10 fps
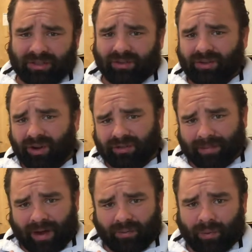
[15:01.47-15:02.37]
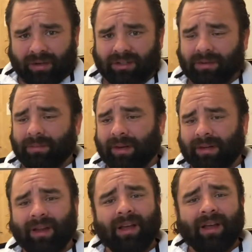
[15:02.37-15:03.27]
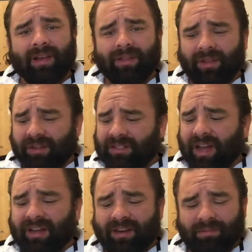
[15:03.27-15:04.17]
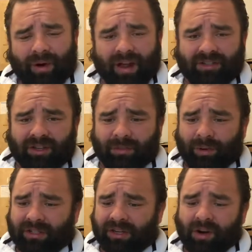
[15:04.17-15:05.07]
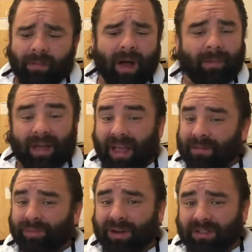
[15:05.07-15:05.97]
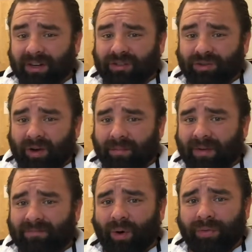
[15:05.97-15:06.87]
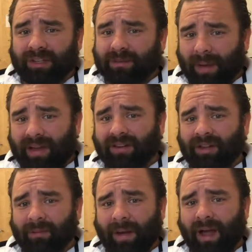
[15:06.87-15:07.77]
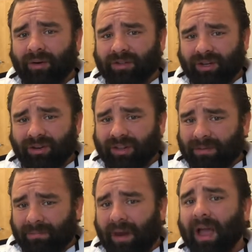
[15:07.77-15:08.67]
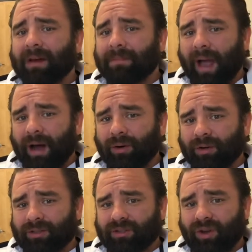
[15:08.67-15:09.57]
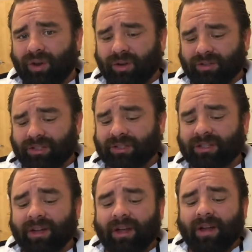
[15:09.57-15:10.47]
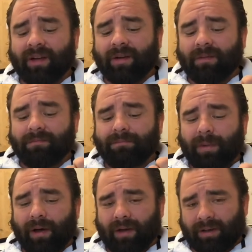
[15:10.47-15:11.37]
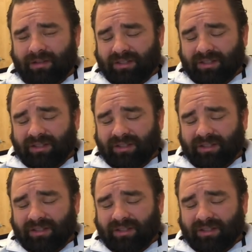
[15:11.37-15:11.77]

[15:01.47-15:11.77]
talks about what does it mean. The executive branch under President Obama and President Trump have both expanded their powers under the implied powers clauses. But